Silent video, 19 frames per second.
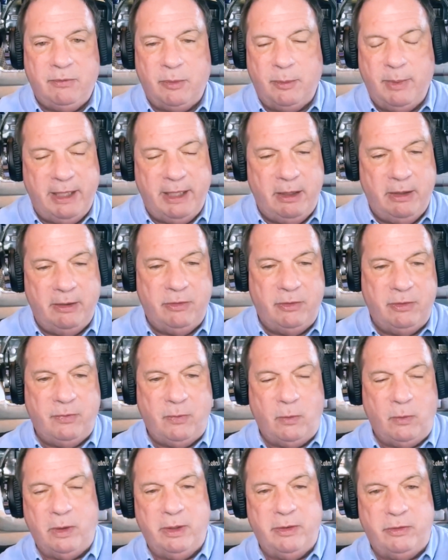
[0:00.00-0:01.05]
from 800 to
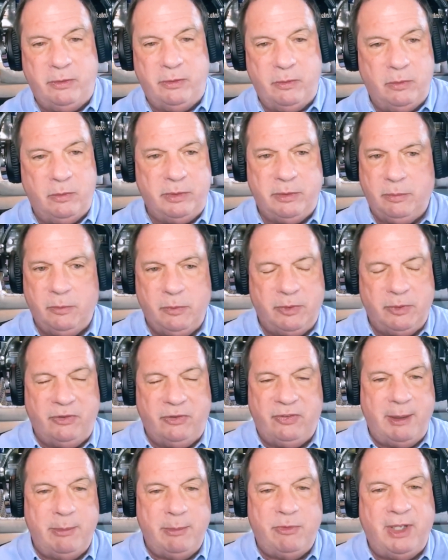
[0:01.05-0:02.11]
400. We're the
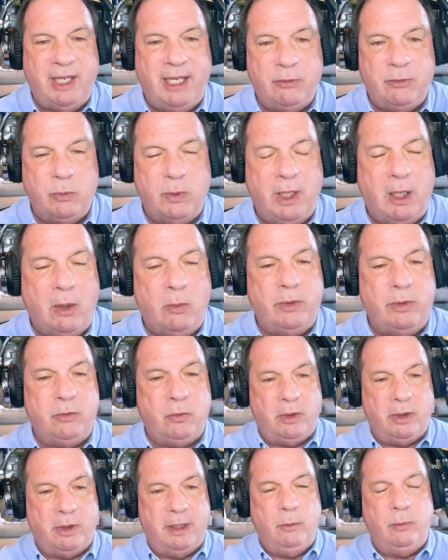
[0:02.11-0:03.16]
same size we always
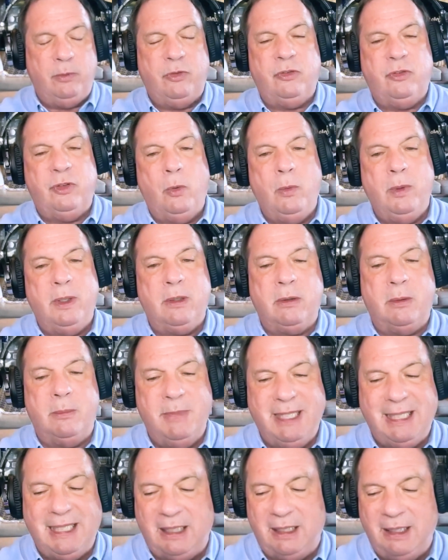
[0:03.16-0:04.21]
were. It was so
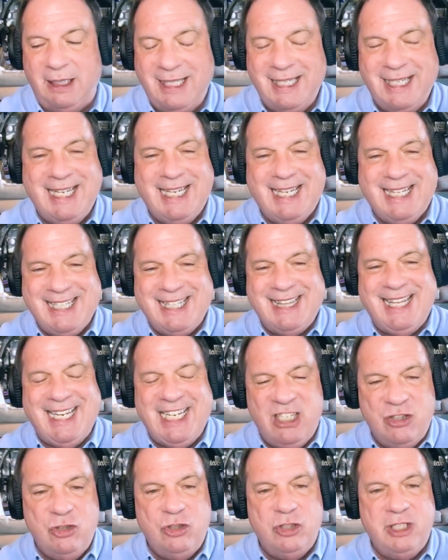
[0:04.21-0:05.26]
incremental that they
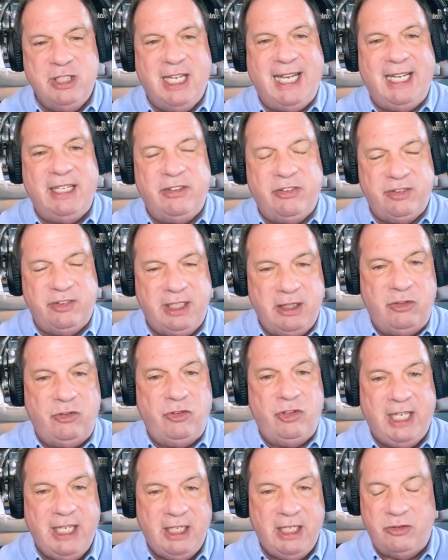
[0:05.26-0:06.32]
could not see the
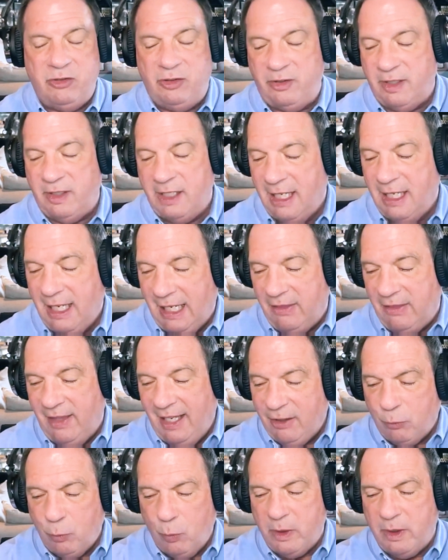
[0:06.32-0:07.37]
changes. And
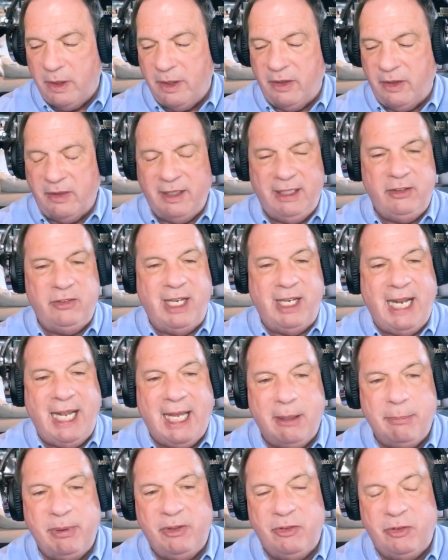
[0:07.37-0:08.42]
that's one of the things that
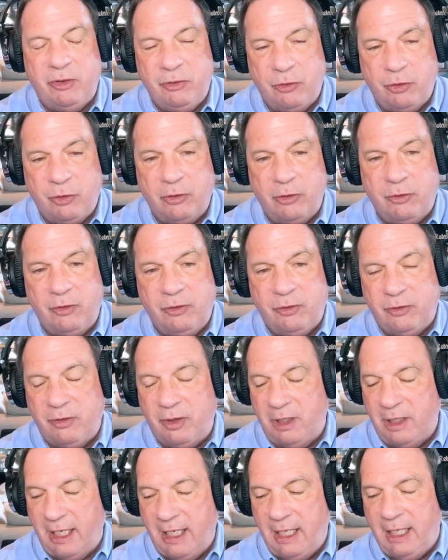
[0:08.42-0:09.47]
happens in churches
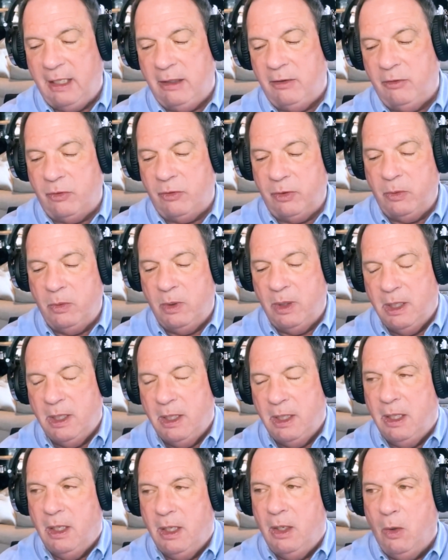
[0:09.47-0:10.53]
today, Andrew.
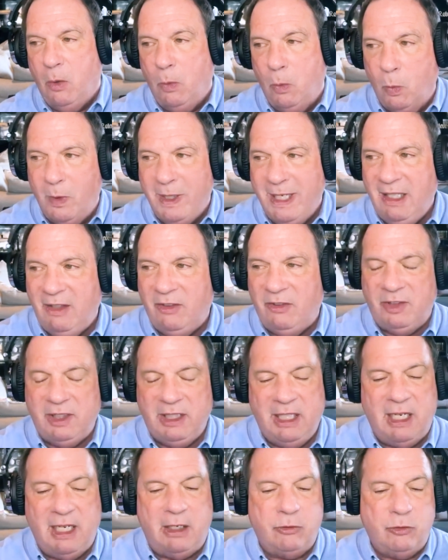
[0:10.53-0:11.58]
We
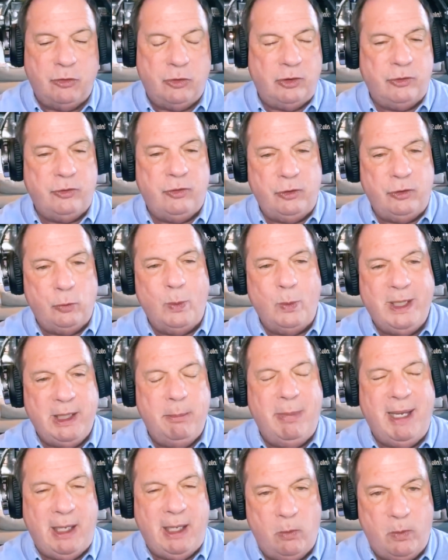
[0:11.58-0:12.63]
see our churches week
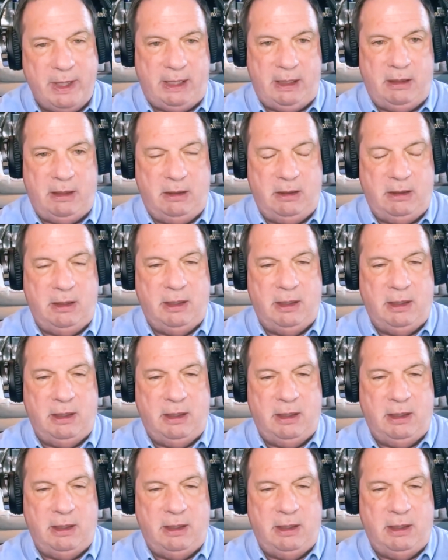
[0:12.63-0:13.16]
by week